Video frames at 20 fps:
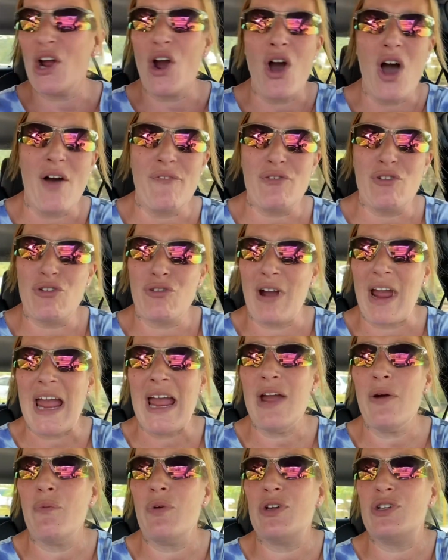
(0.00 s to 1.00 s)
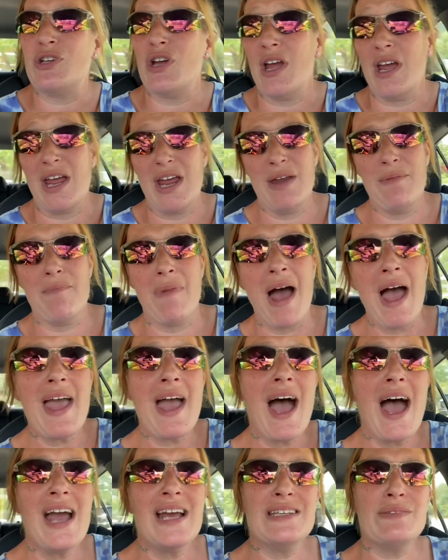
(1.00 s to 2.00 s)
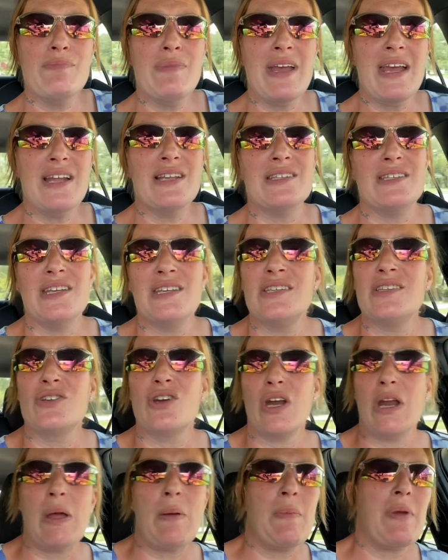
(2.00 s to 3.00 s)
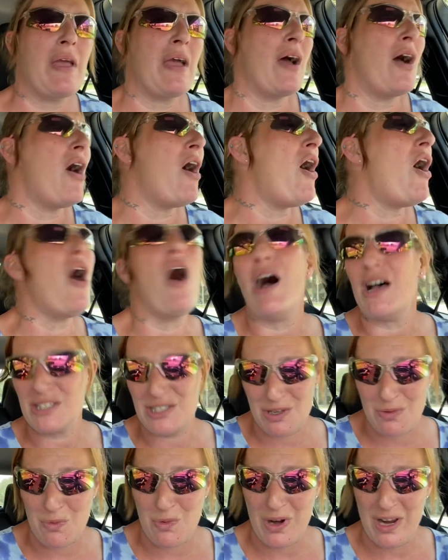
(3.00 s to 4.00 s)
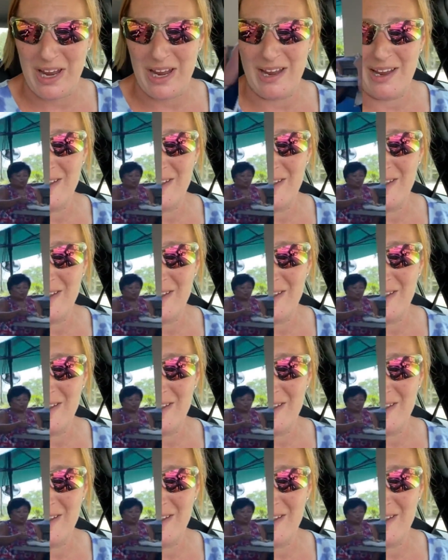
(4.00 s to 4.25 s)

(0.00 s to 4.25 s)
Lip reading: off great, which in my eyes means this is going to be an awesome week.